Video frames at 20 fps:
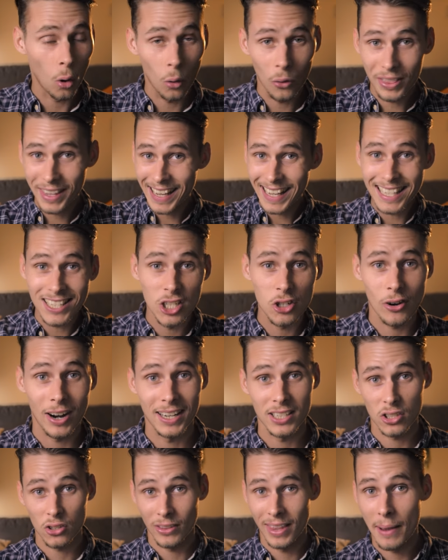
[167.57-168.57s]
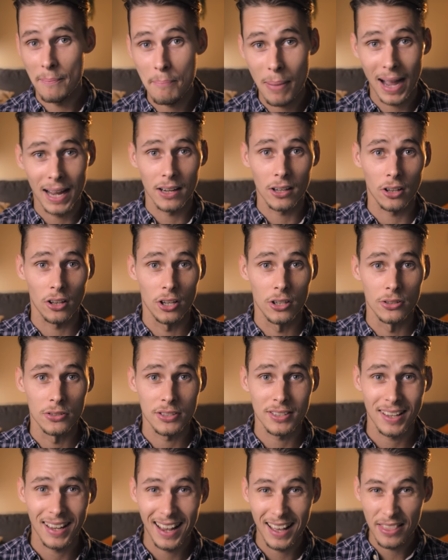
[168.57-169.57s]
or the interest on their bank
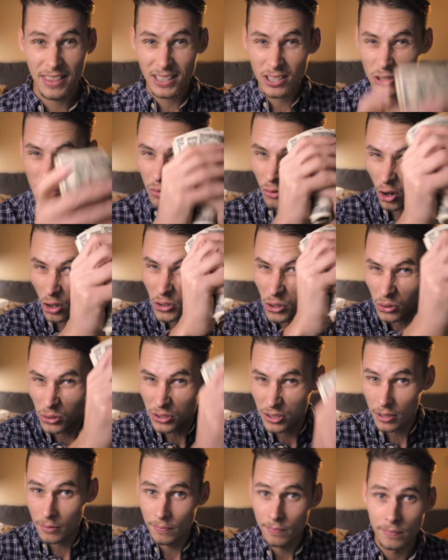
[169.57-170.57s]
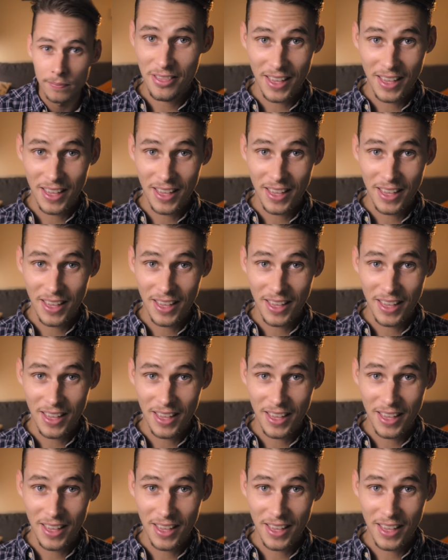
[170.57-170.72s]
loans, and this throttles them.